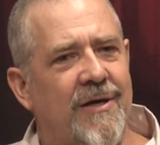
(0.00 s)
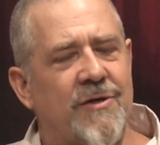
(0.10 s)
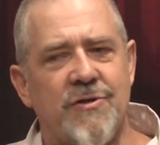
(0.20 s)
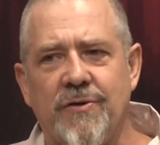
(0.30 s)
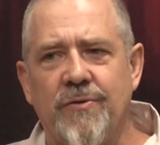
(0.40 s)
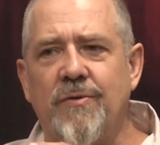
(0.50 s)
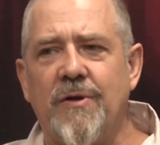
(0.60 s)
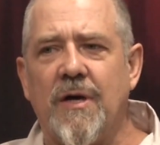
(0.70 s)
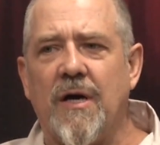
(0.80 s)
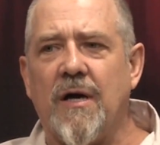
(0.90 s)
so
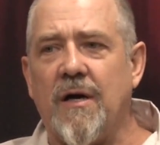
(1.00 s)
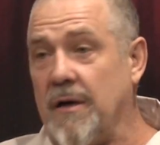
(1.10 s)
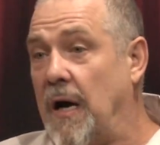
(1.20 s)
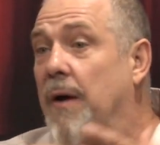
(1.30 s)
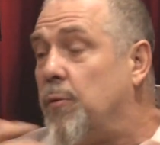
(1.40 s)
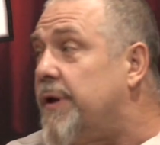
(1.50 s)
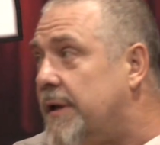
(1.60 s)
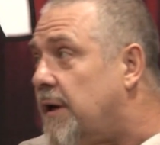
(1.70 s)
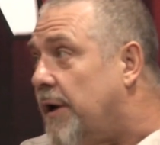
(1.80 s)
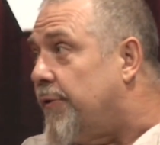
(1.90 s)
I would
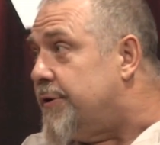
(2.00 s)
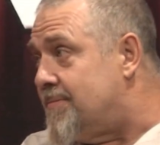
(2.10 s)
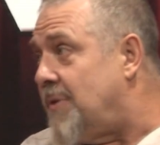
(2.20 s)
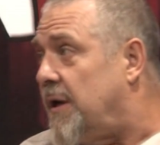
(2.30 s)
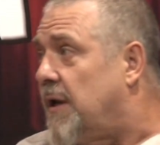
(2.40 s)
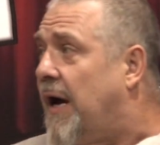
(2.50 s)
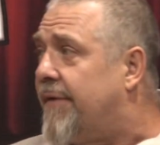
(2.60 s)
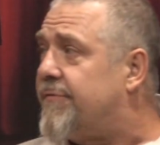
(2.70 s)
encourage, my life